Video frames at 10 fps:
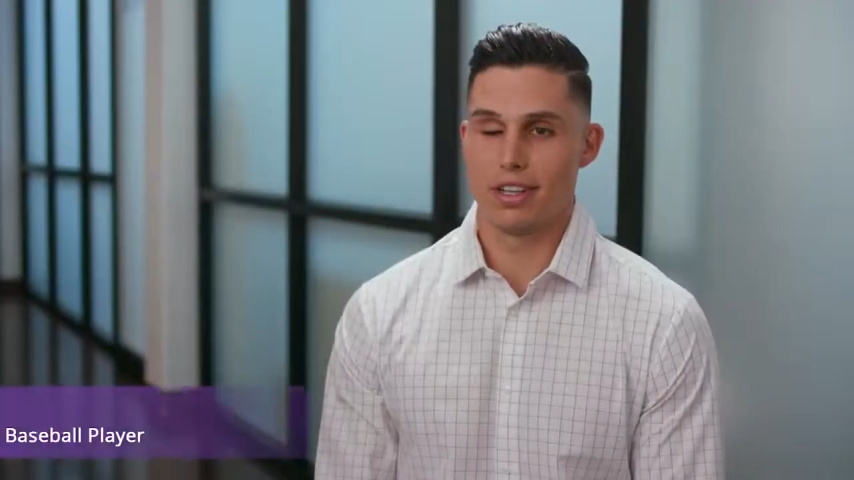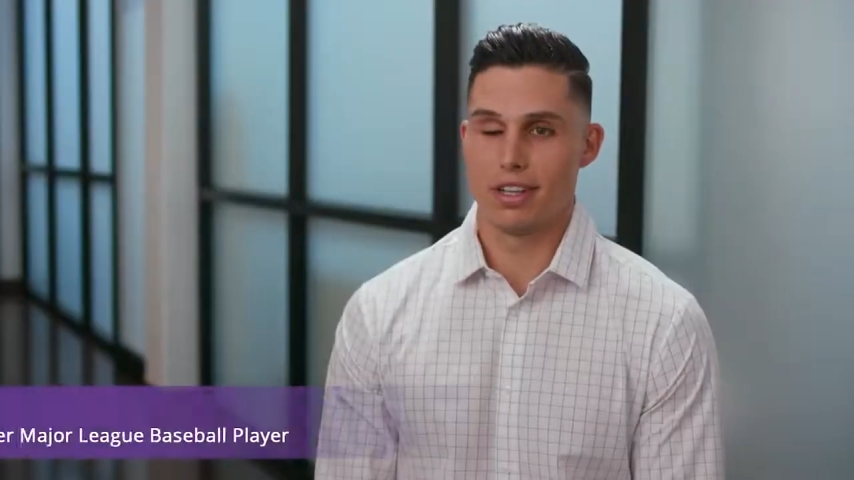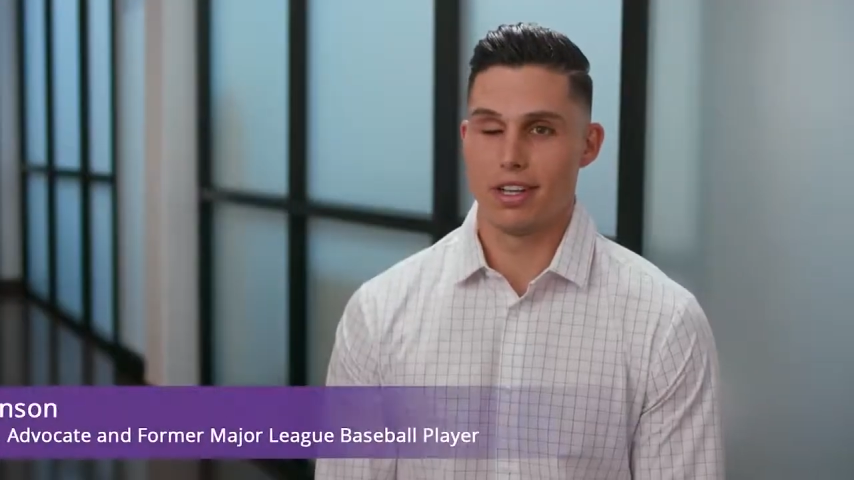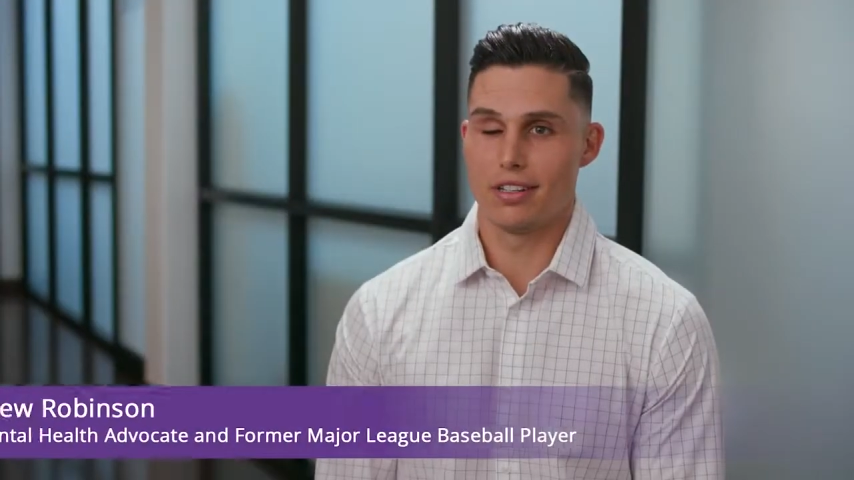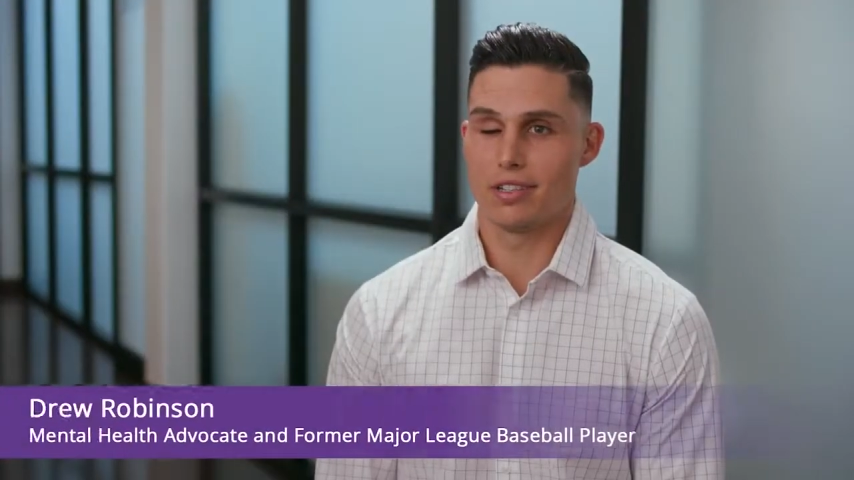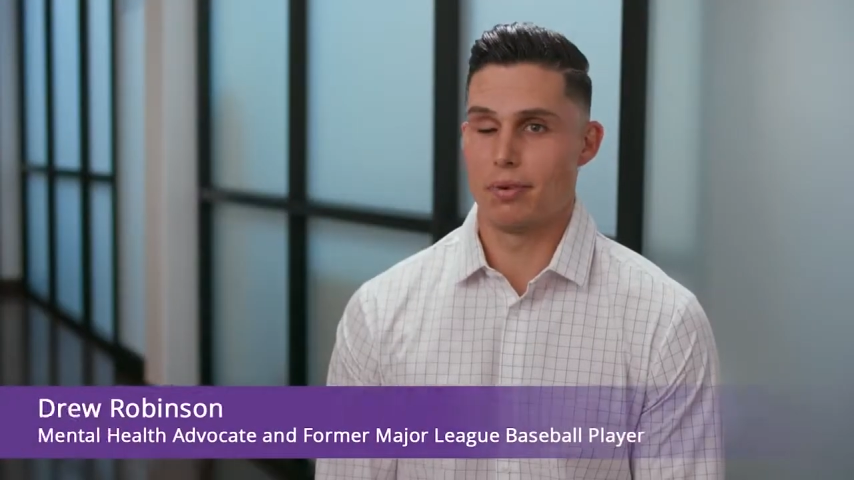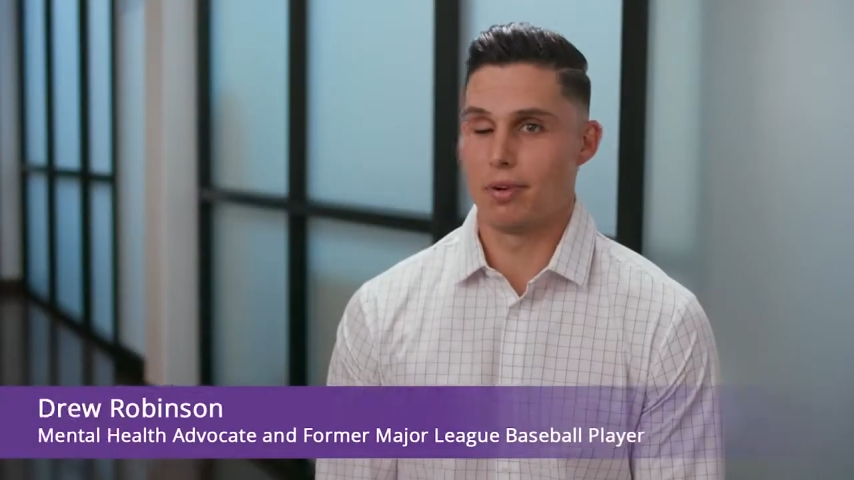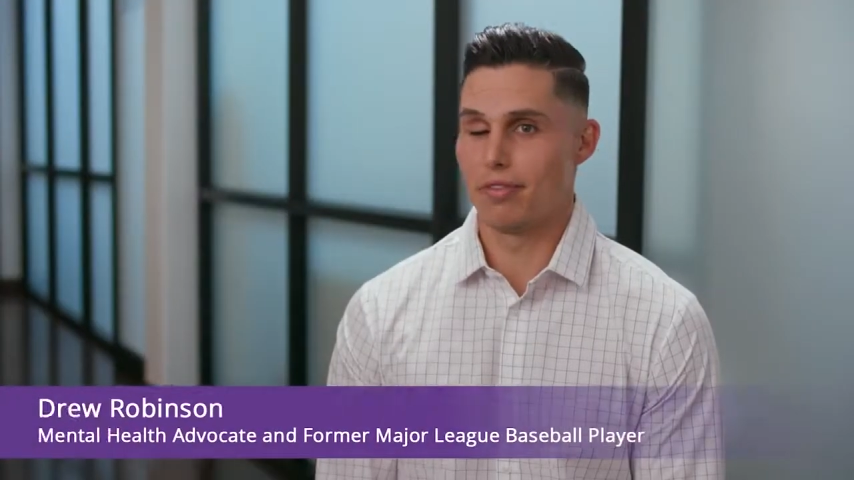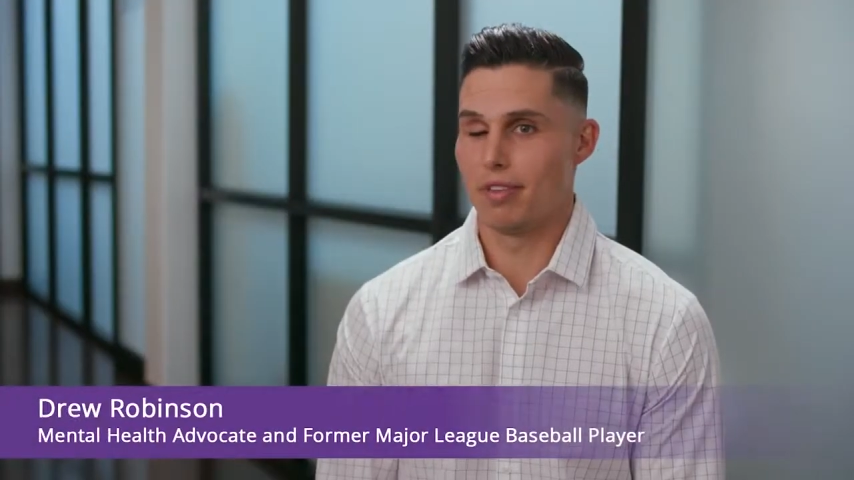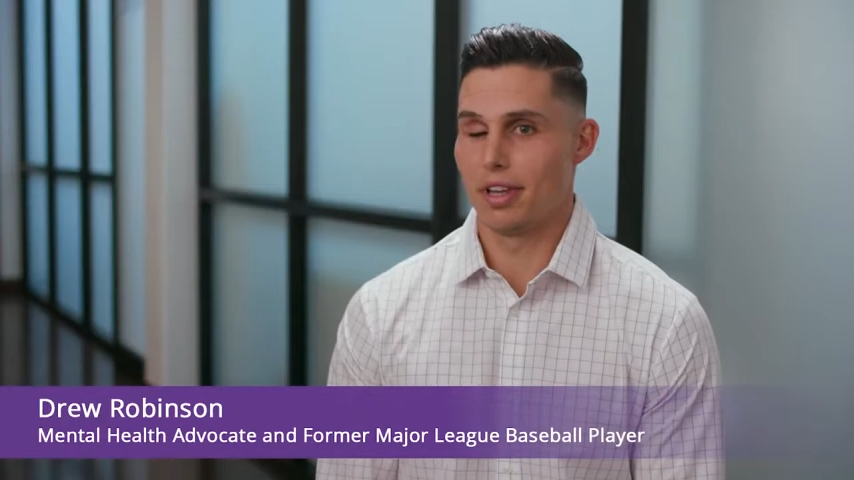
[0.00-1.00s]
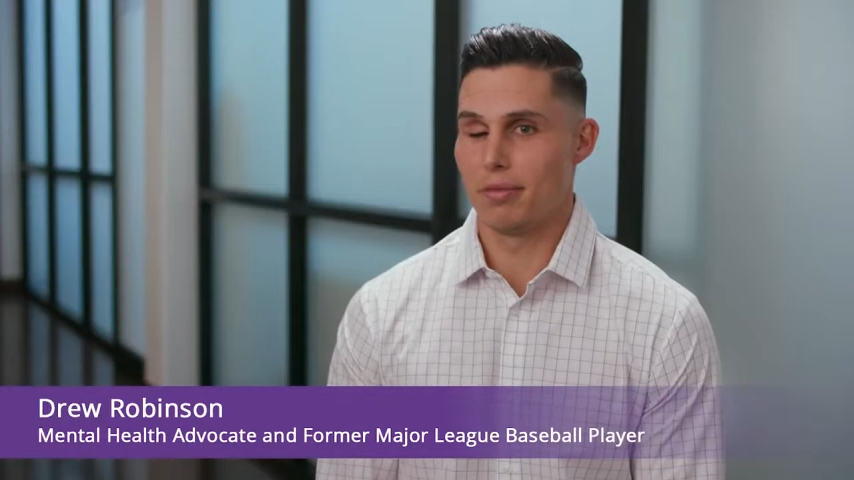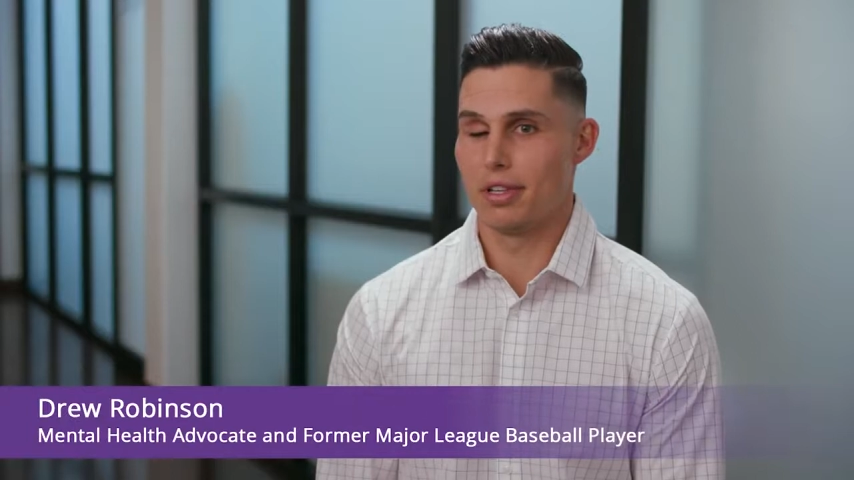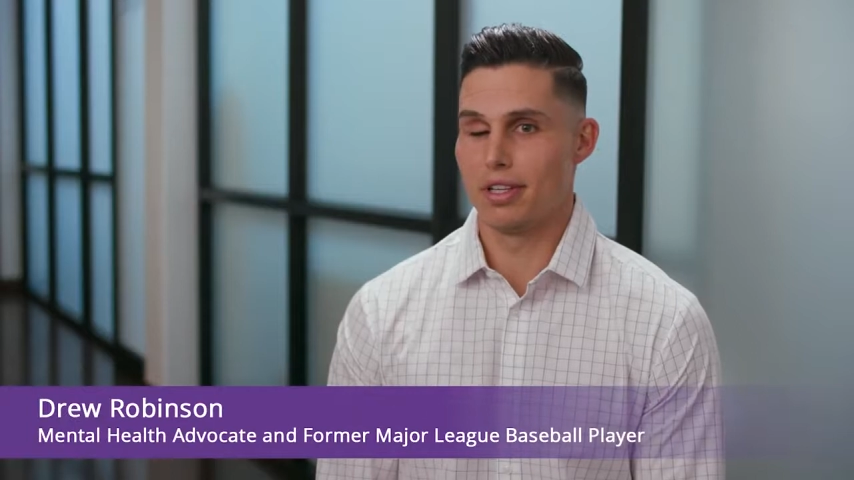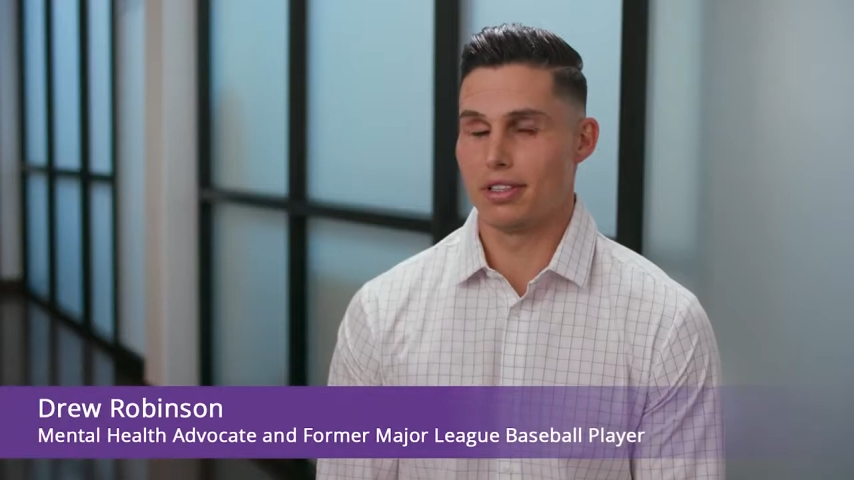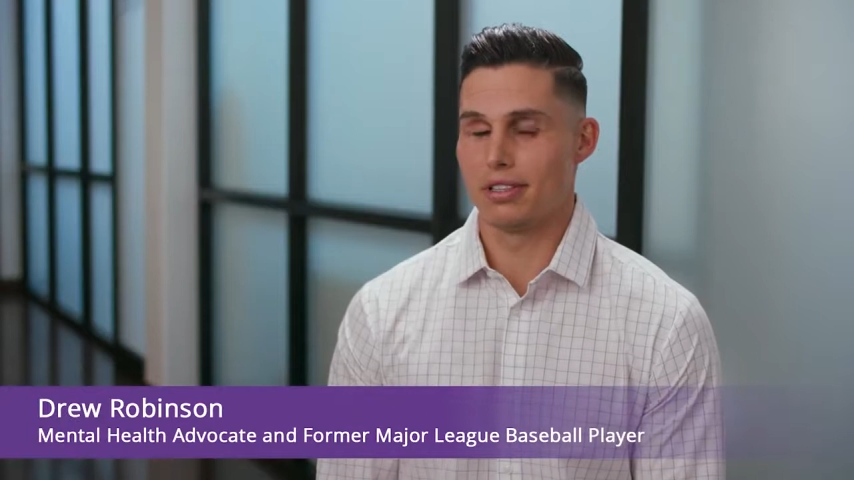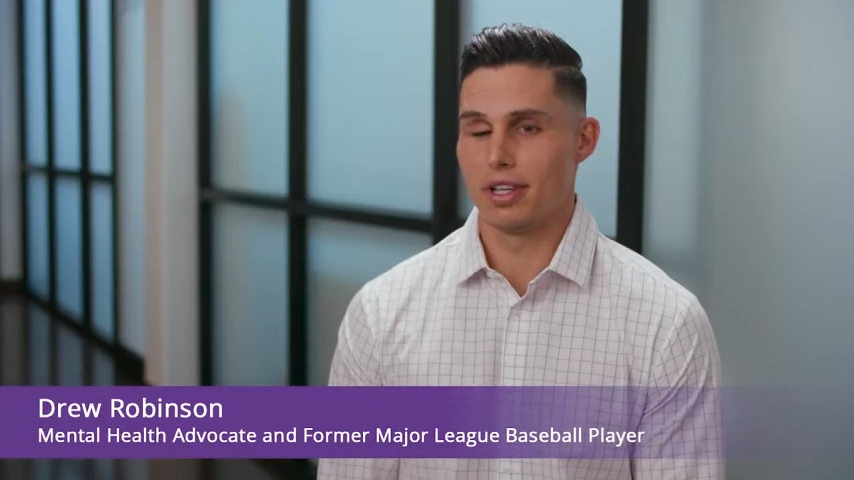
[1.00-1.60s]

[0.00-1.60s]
I had a supportive family,